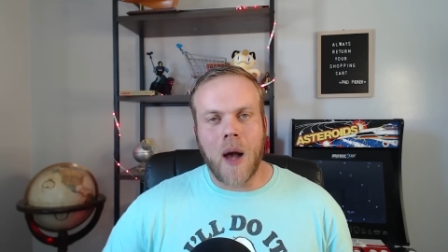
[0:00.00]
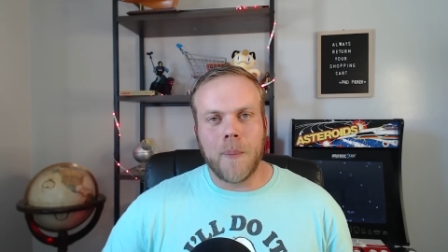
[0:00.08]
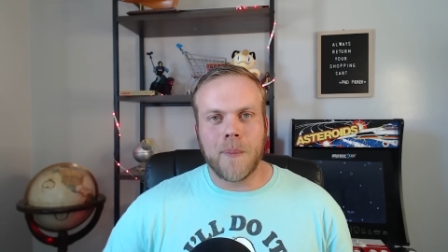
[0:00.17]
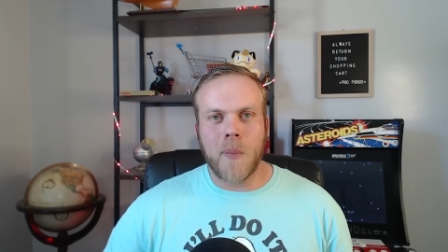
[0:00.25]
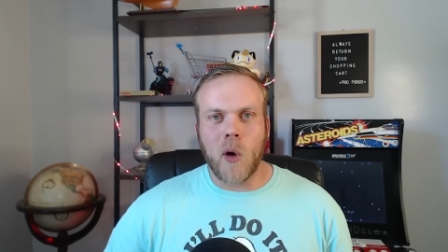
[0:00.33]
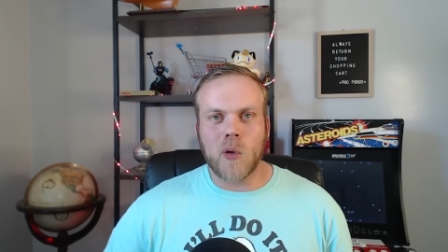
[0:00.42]

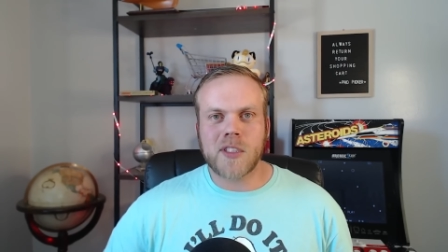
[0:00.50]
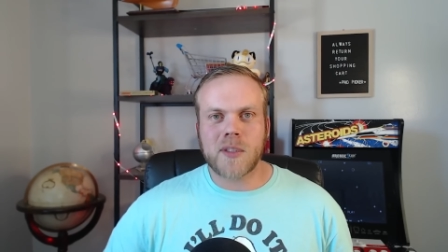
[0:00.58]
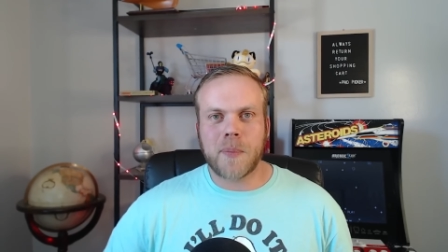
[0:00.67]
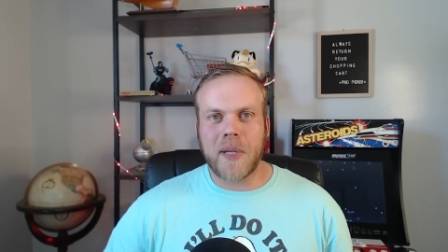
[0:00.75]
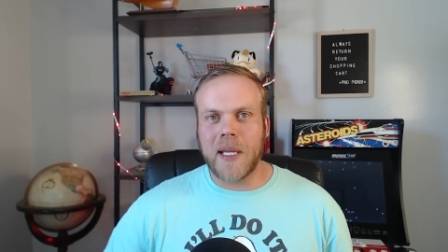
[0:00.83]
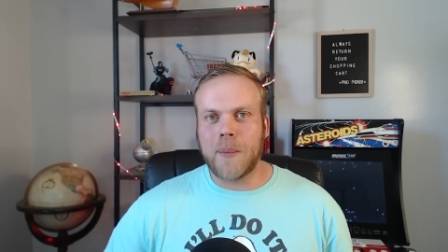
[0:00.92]
most
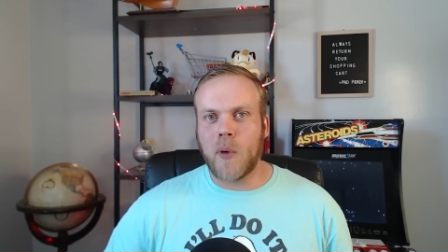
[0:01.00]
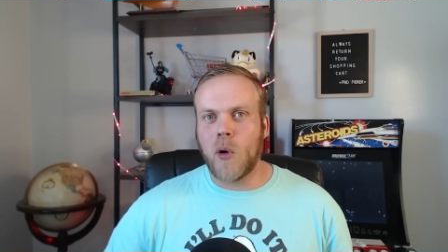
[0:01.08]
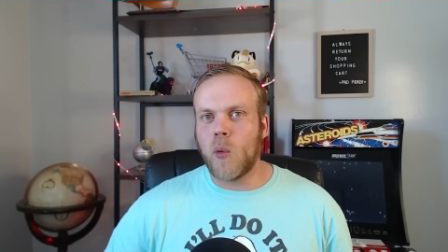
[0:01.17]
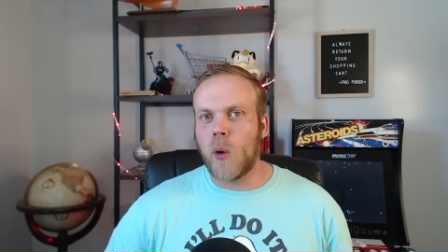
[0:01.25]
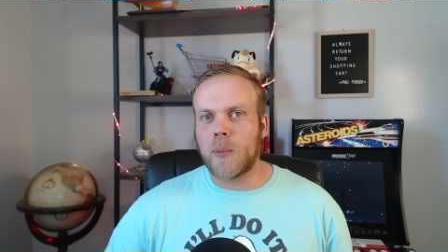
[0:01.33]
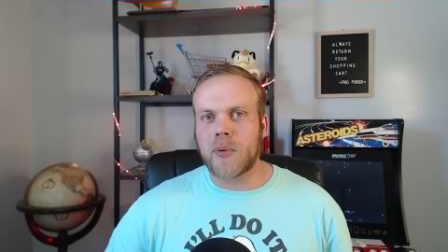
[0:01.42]

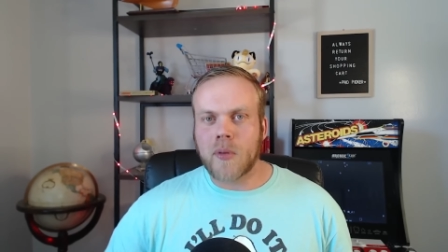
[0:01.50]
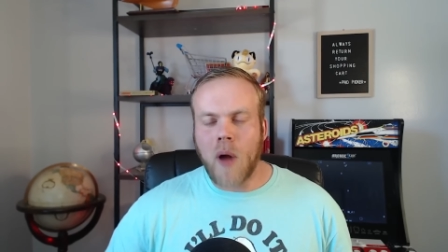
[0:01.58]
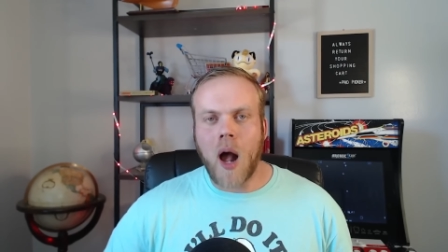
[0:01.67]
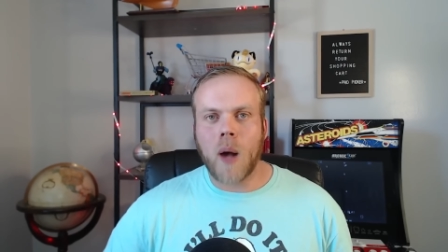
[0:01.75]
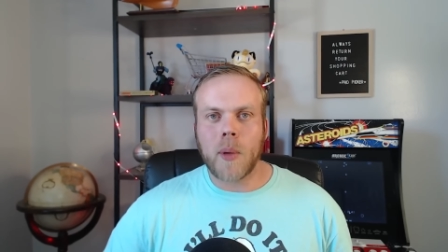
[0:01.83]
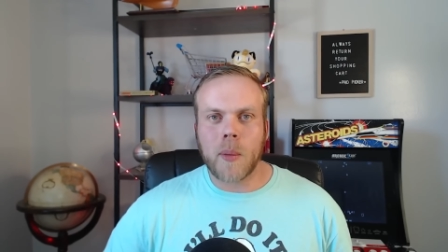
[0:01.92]
people would
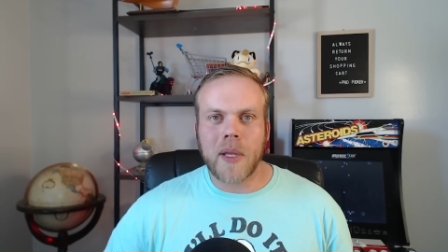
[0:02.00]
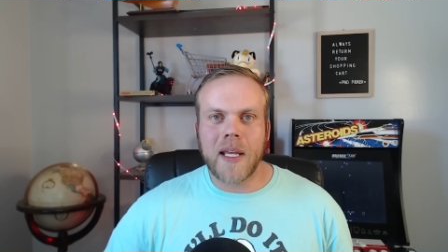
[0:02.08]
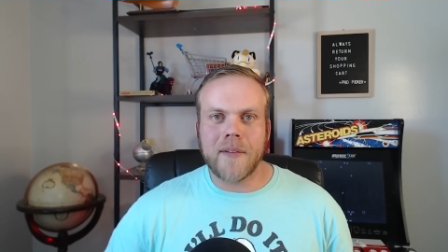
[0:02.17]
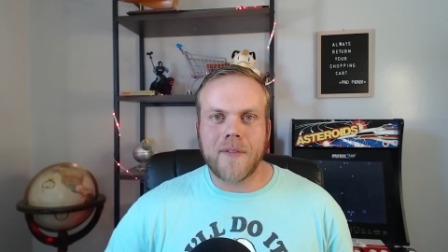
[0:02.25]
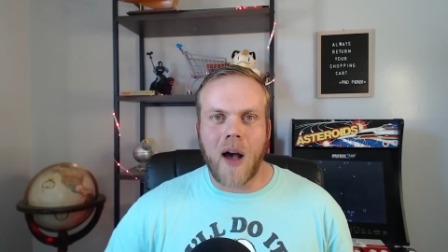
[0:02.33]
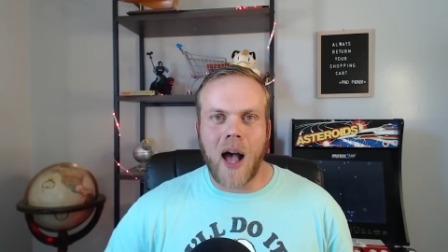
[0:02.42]
probably
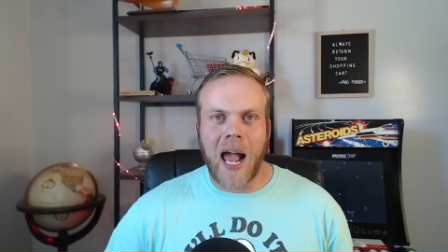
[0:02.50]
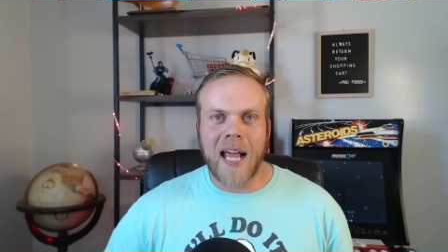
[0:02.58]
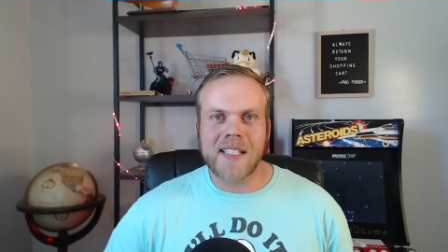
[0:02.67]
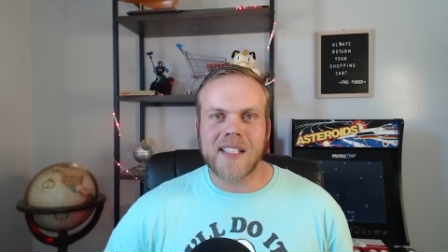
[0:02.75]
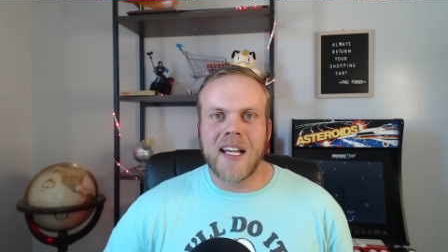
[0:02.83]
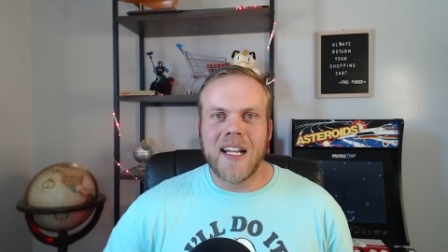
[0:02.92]

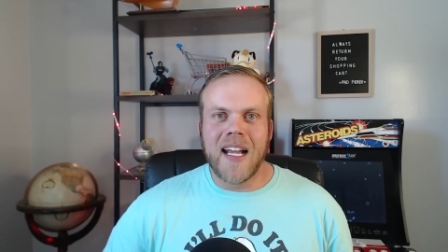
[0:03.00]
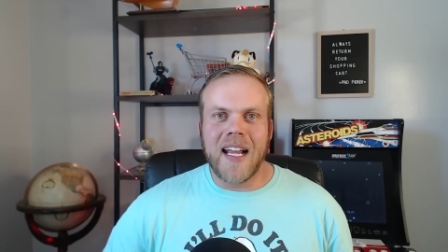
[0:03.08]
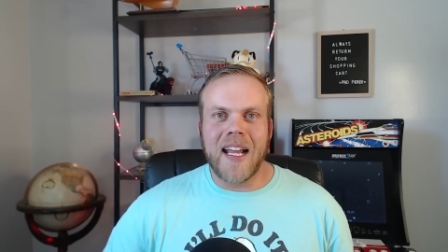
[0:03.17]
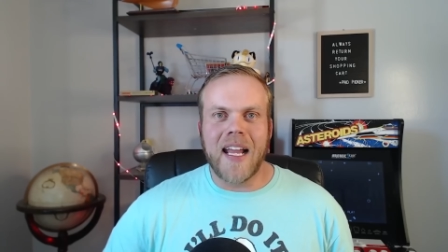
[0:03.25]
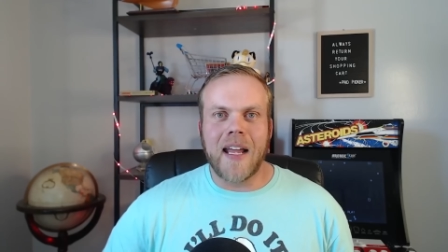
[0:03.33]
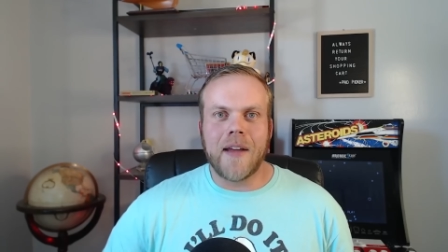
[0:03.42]
advise
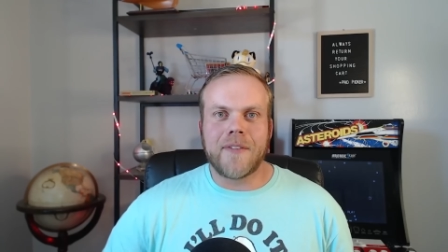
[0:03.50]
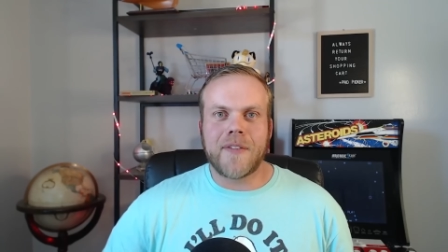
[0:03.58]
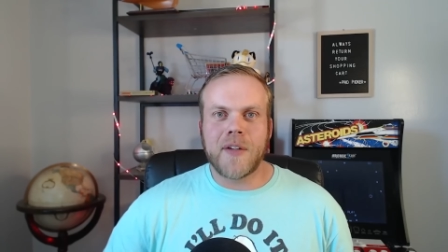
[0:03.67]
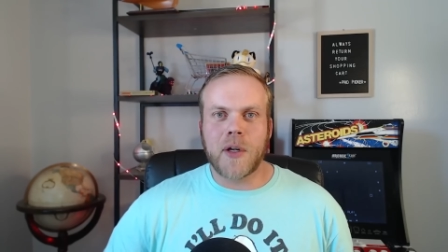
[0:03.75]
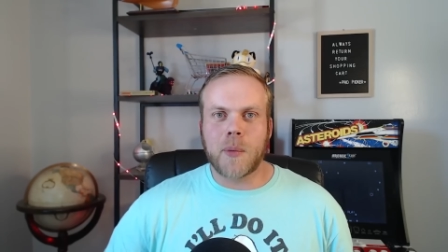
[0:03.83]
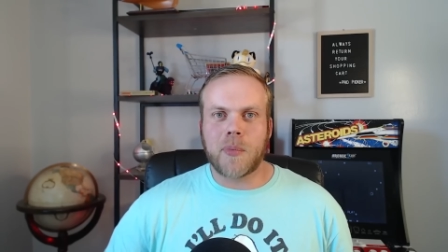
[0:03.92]
if
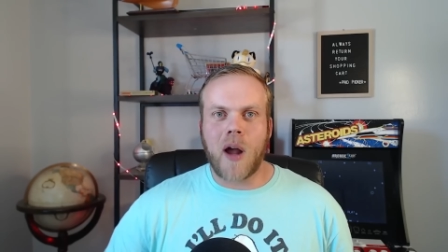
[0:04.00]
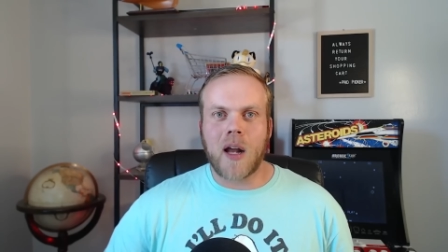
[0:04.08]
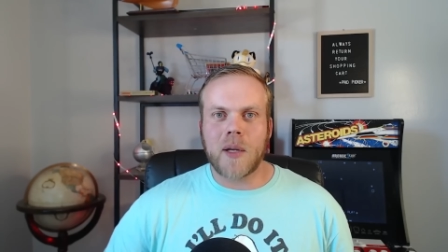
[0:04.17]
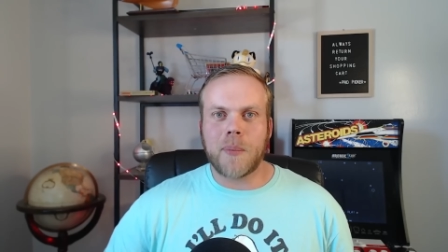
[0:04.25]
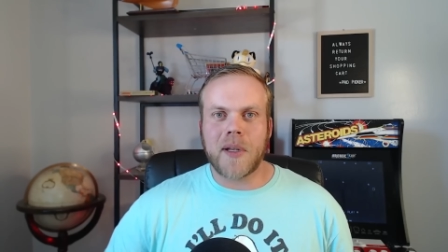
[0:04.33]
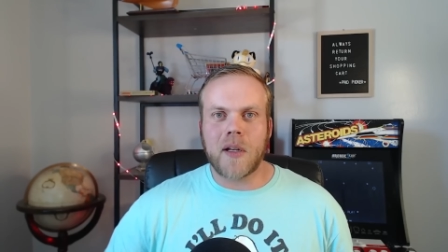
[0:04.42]
you're brought
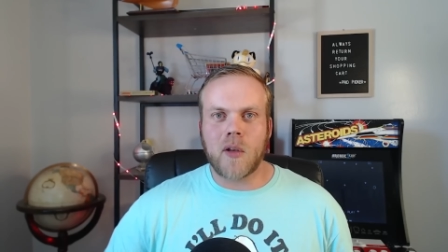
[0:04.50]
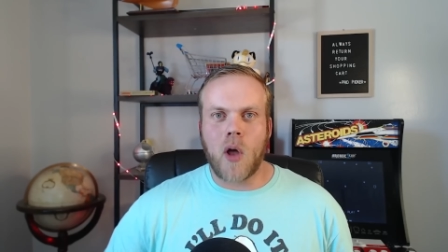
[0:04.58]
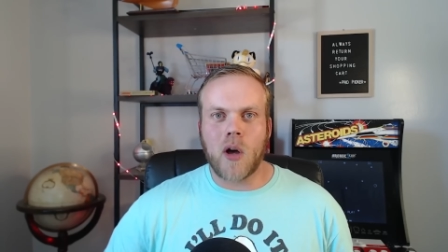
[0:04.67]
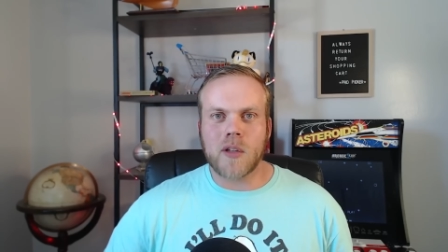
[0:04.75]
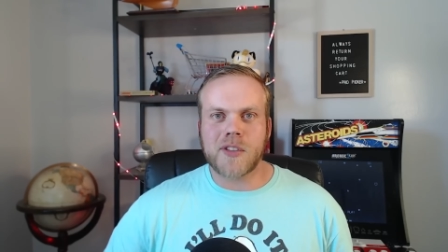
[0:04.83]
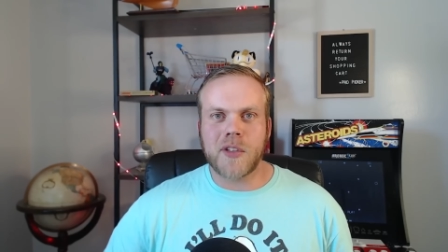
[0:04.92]
up in a
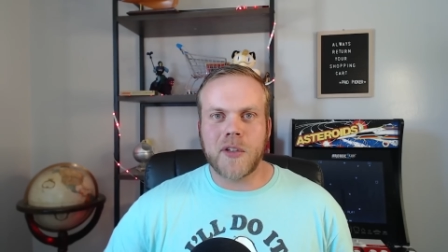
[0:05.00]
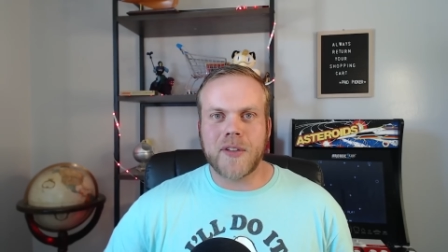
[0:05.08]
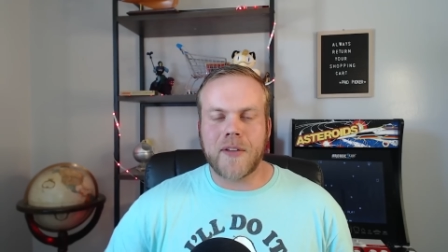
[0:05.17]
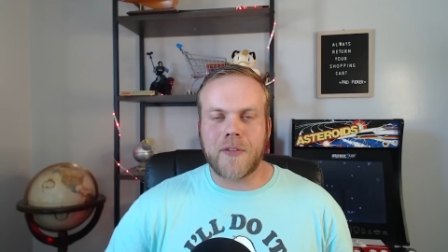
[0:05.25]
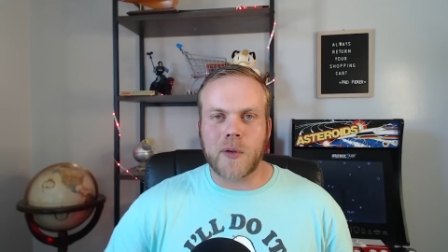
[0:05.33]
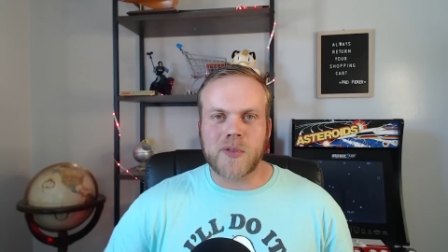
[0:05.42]
lawsuit,
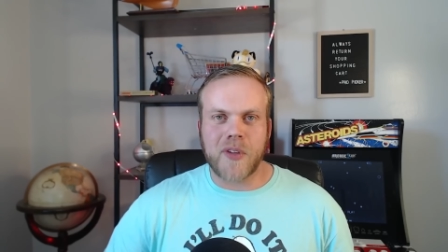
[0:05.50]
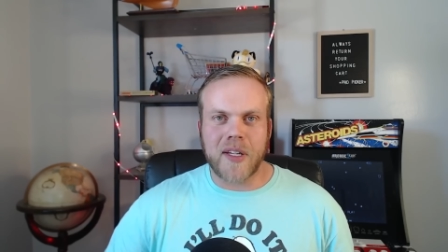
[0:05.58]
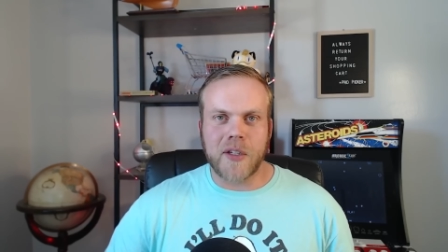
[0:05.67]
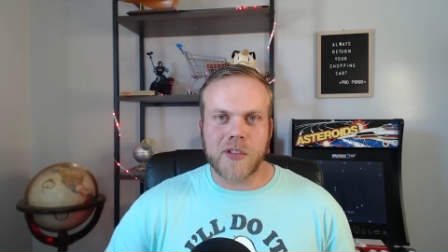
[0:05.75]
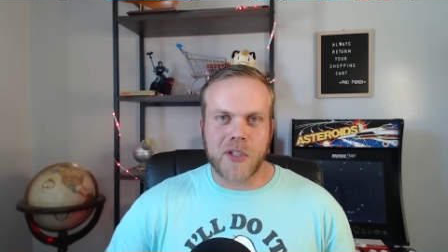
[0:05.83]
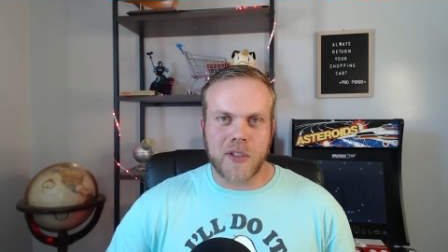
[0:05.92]
the first thing
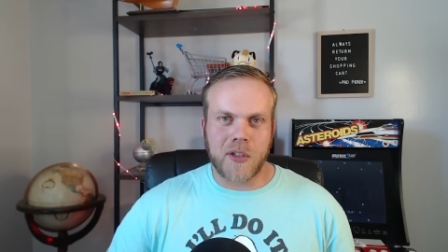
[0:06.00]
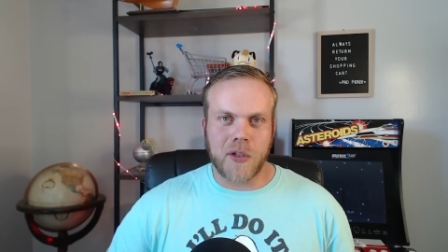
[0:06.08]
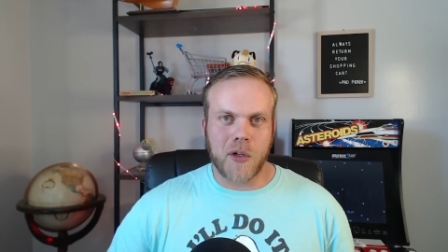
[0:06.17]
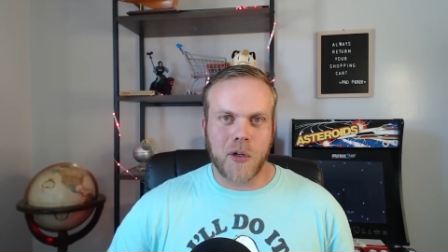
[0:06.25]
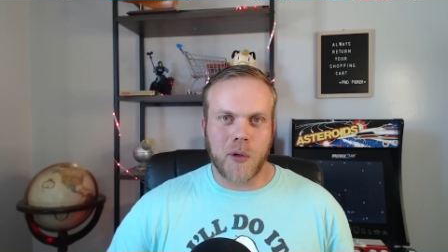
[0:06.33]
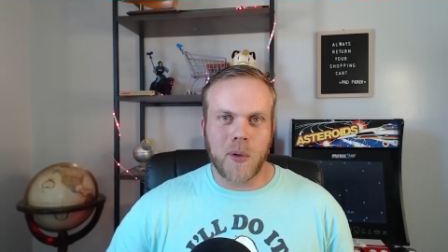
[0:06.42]
you should
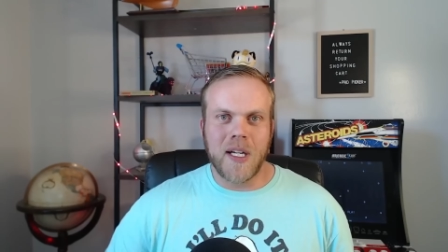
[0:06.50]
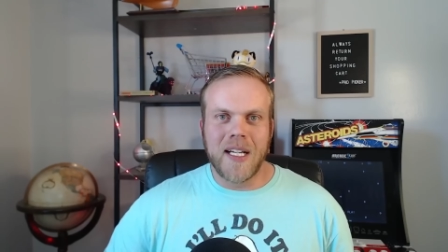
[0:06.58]
do